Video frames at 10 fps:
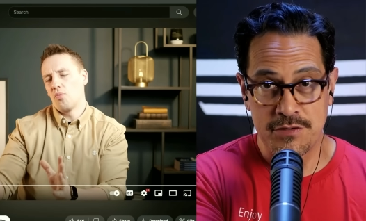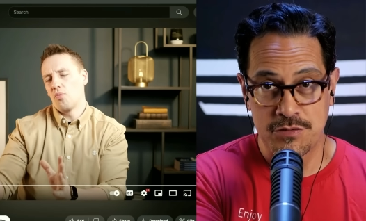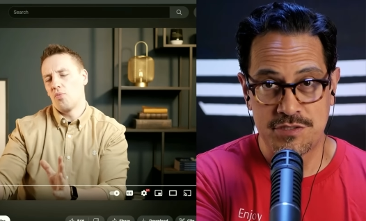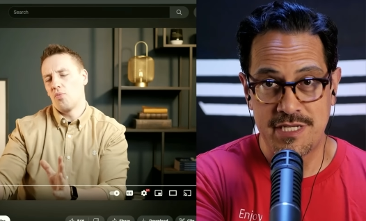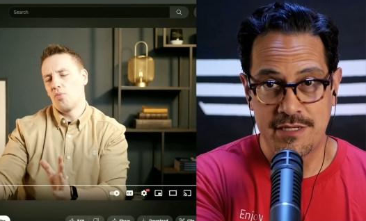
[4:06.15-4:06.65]
Speaker 1: a
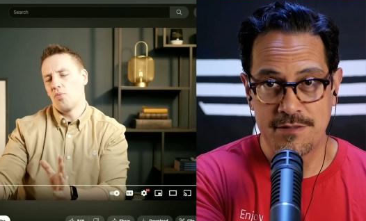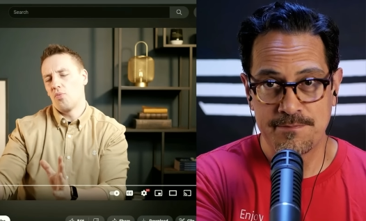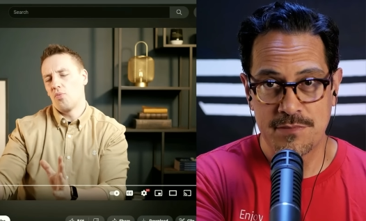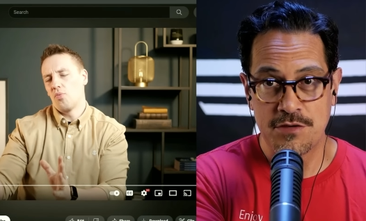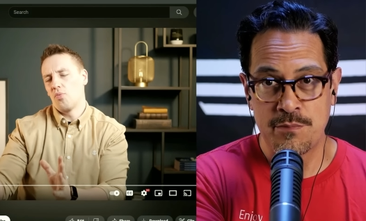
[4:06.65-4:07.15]
critique
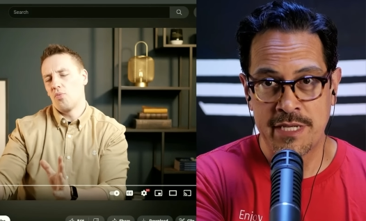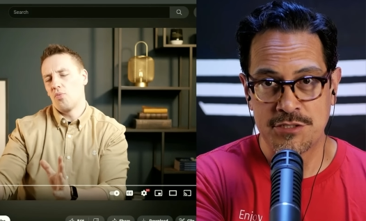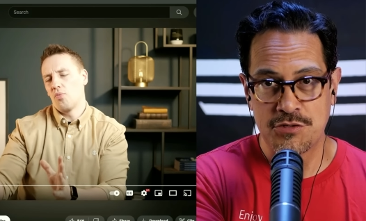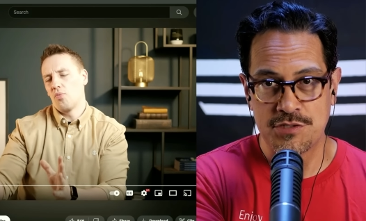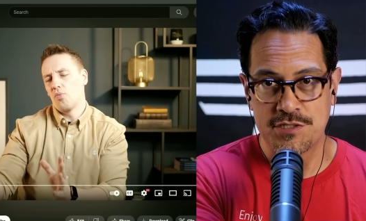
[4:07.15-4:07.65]
of
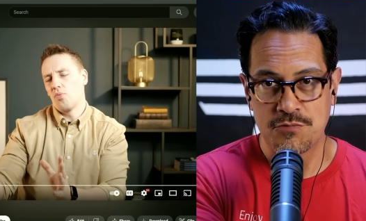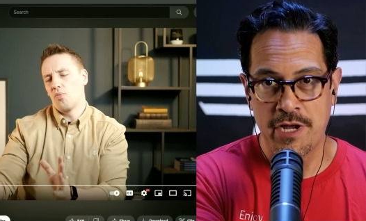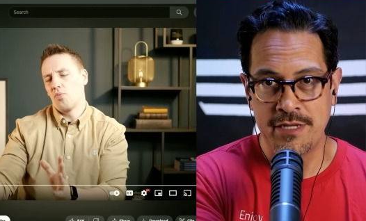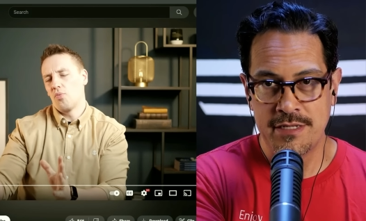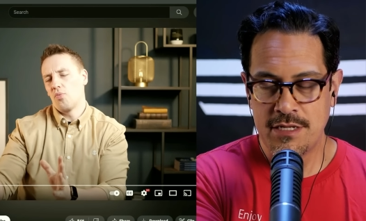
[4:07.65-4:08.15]
megachurches,
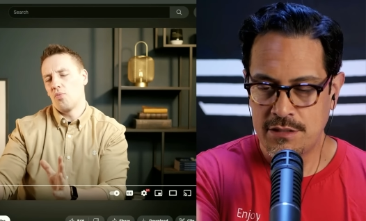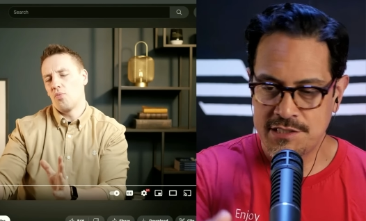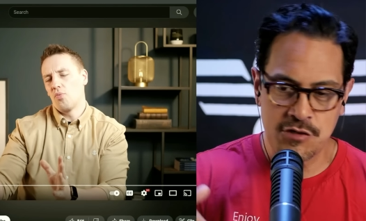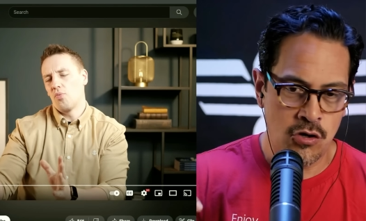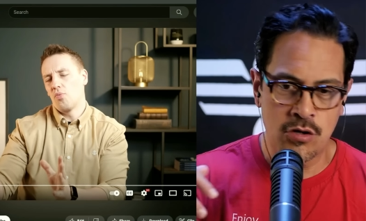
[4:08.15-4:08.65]
right?
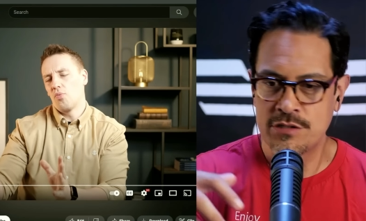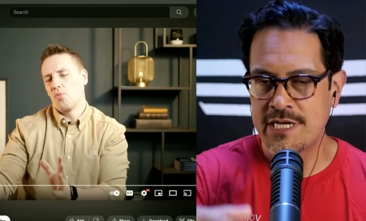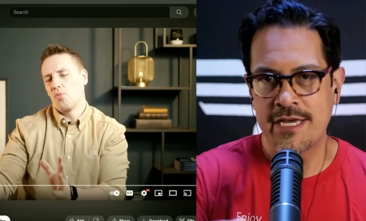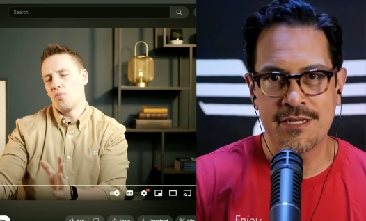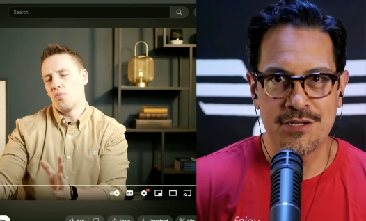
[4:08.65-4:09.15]
Let's all
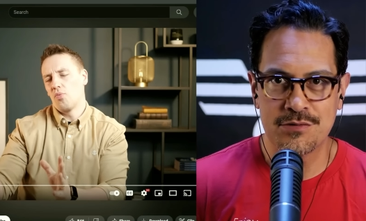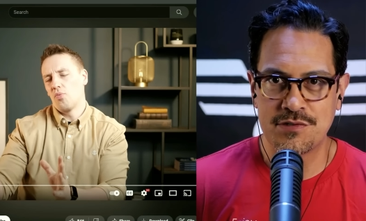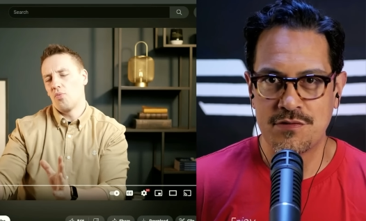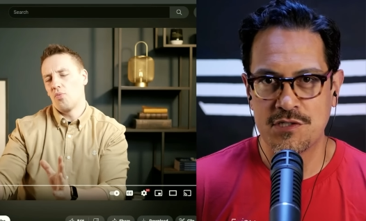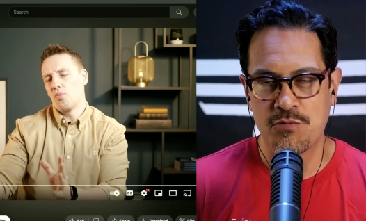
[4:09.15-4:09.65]

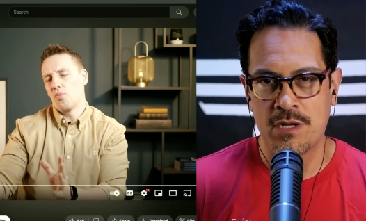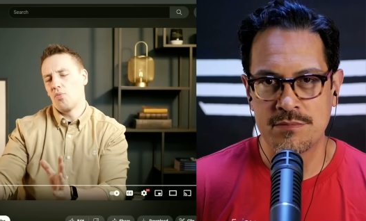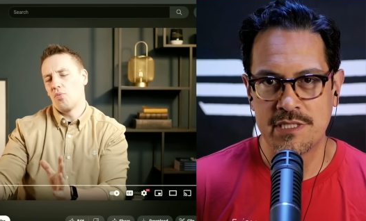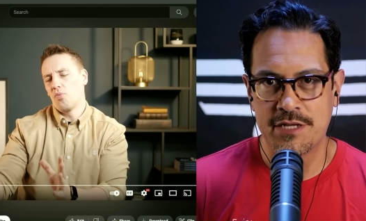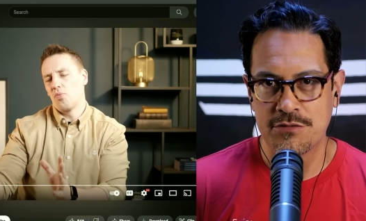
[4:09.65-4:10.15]
diagnose this
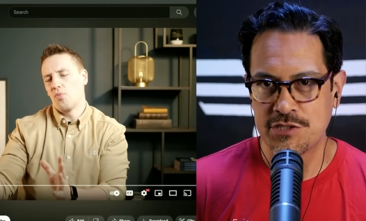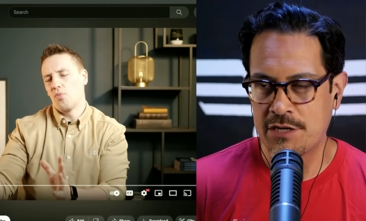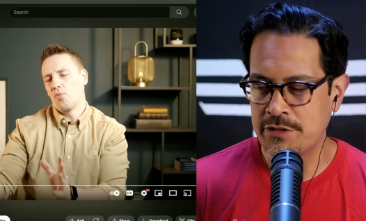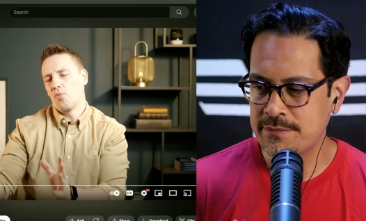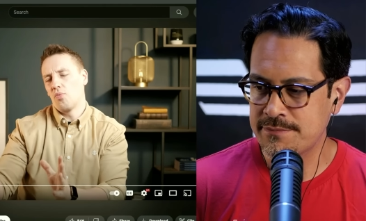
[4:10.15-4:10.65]
problem together,
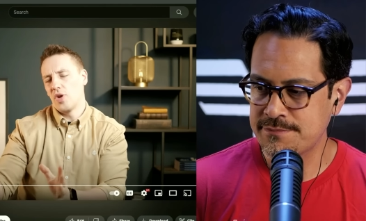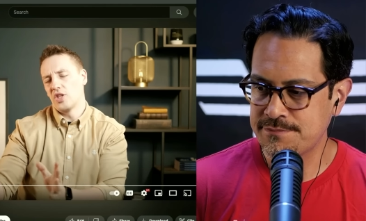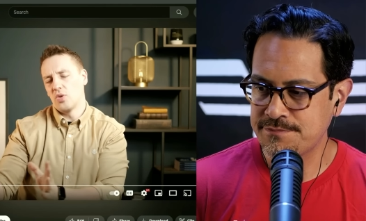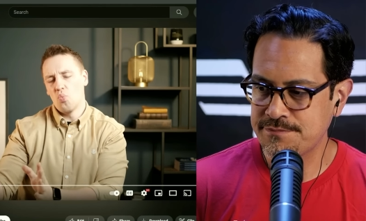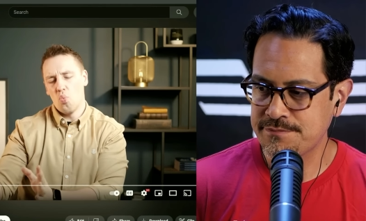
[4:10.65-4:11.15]
shall we?
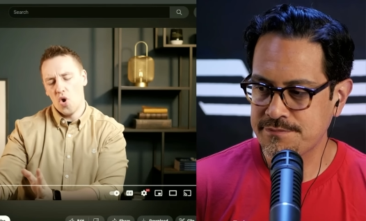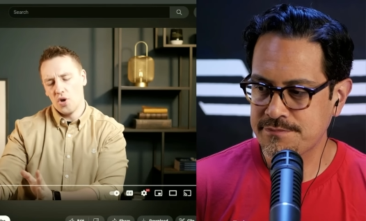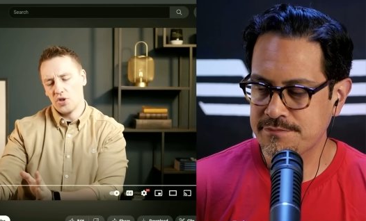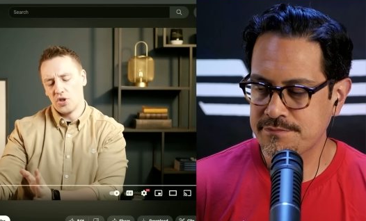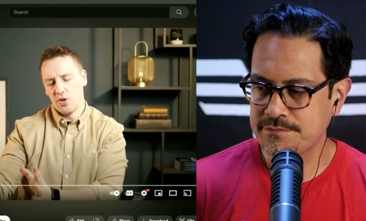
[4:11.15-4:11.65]
Speaker 2: Reason
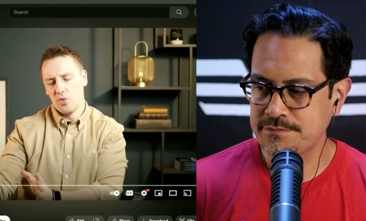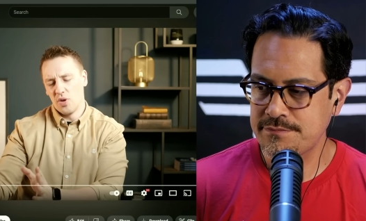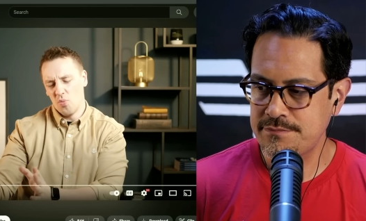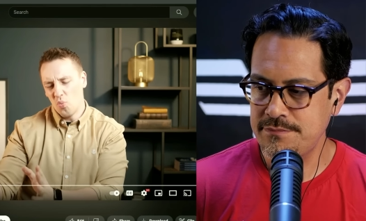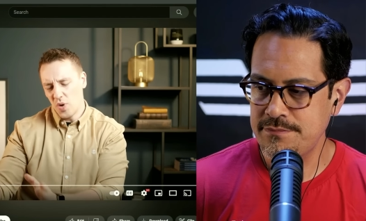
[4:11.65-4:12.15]
was,
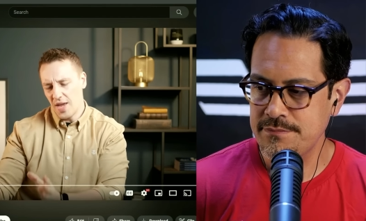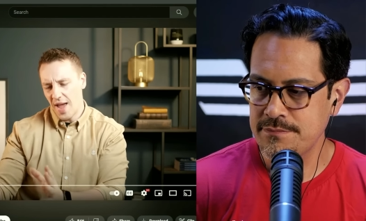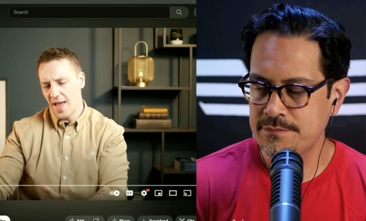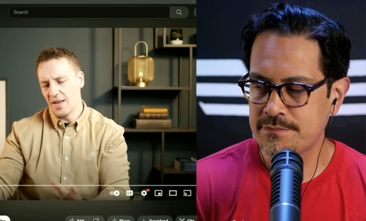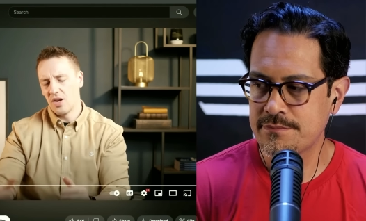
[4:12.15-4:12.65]
though, that
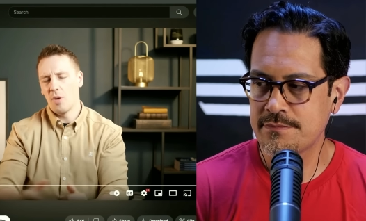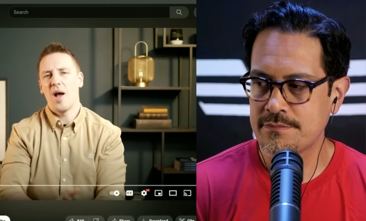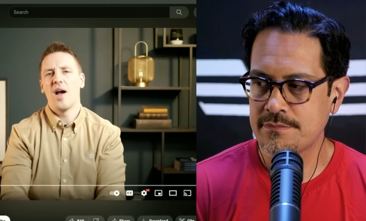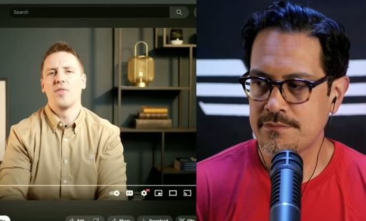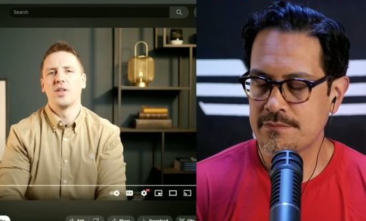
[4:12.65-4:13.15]
we ended
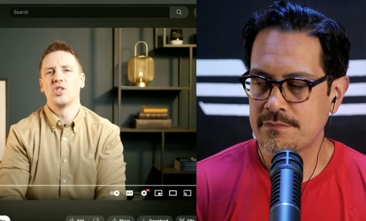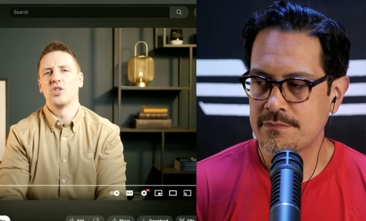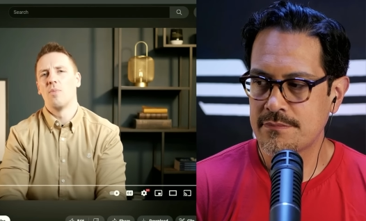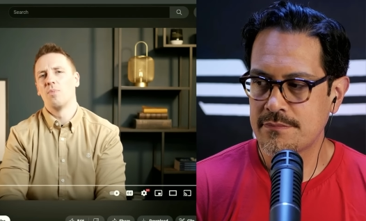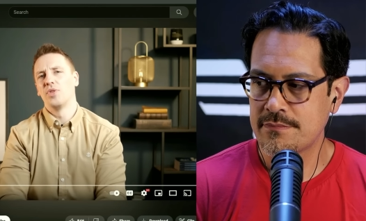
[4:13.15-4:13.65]
up having
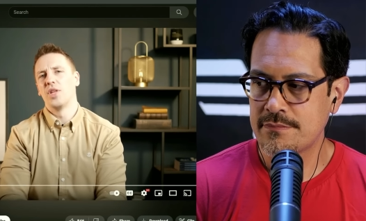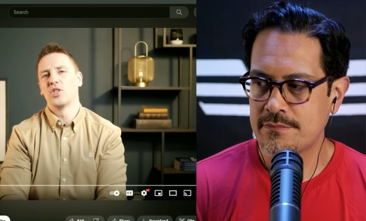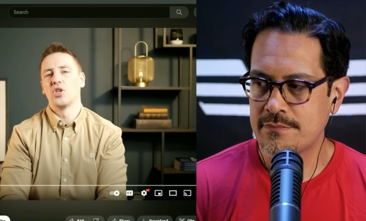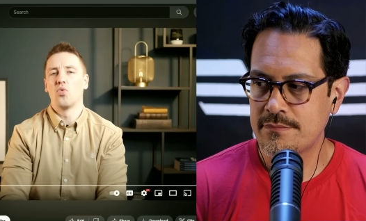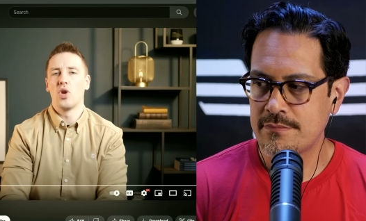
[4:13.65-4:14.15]
some
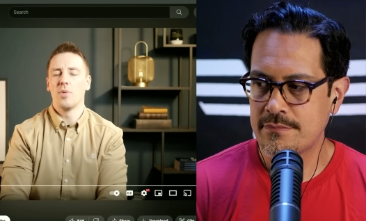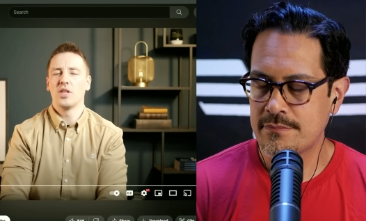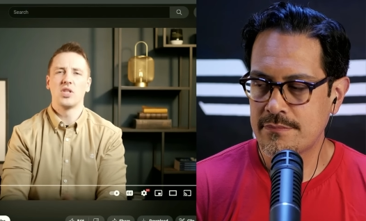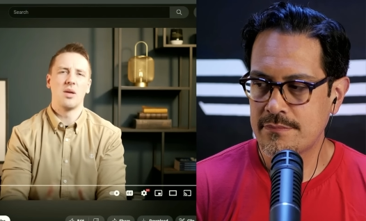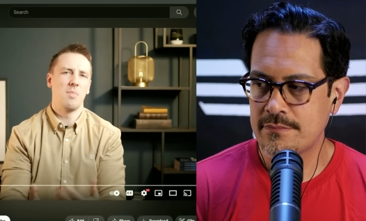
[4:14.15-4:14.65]

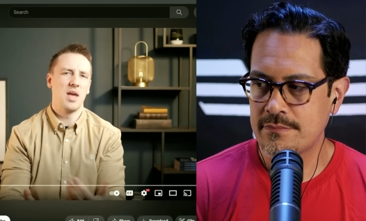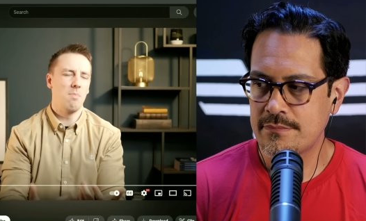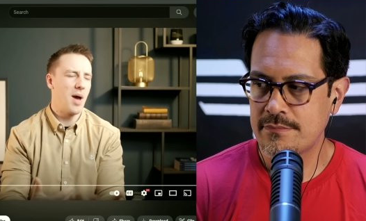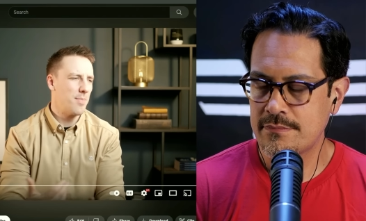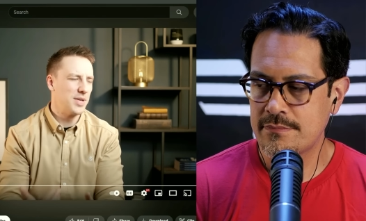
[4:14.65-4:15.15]
disagreements that
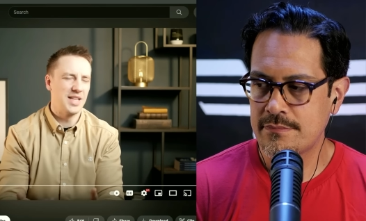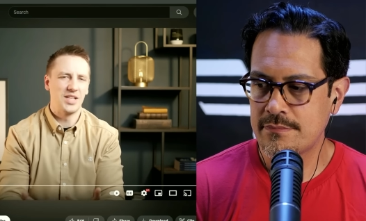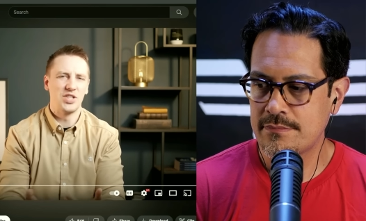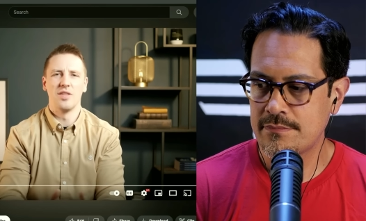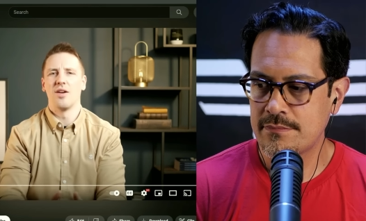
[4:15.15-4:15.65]
made my
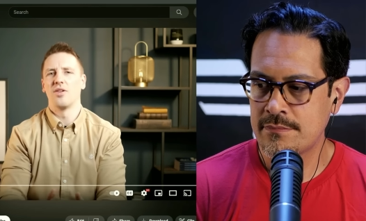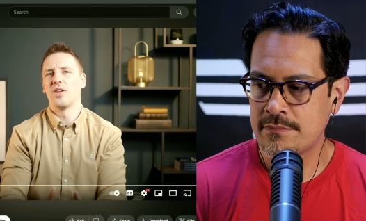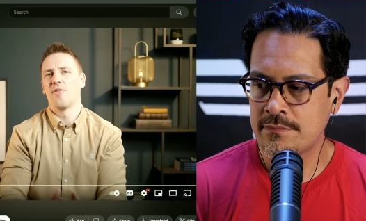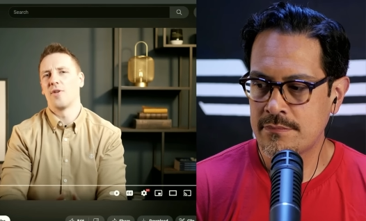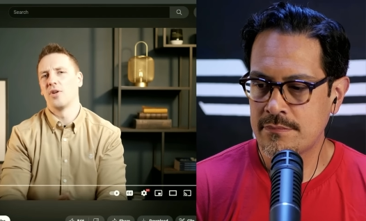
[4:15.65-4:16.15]
position there
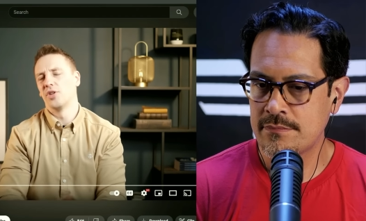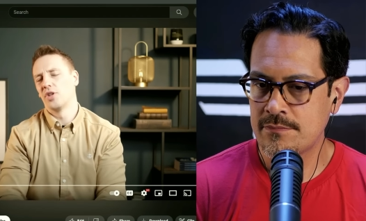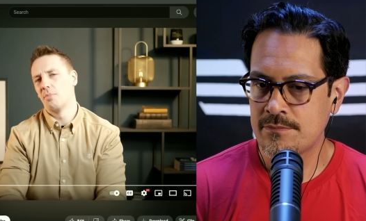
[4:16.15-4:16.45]
difficult to